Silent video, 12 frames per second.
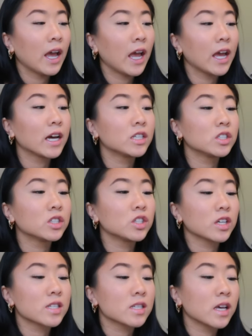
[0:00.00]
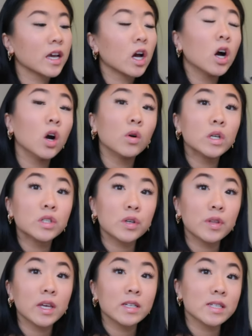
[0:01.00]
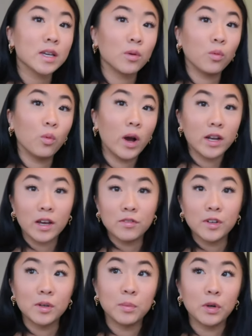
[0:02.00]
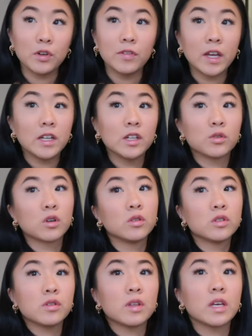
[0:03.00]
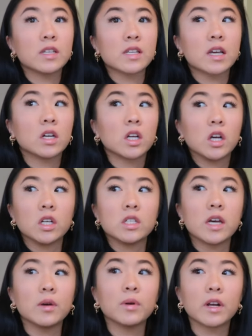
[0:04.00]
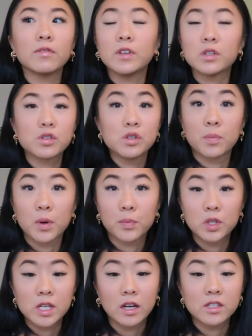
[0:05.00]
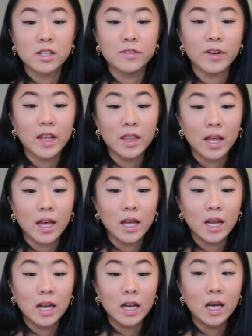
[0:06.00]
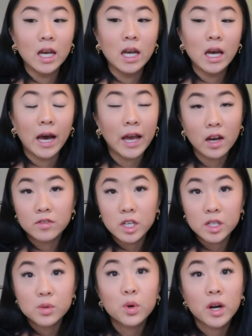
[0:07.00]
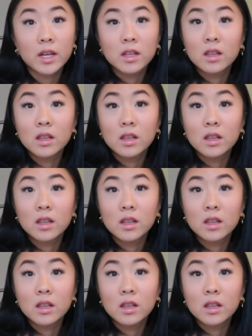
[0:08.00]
And just like, oh, I'll do things like when I feel motivated, or I'll do things like on a good day when I feel super productive. And then I have days where I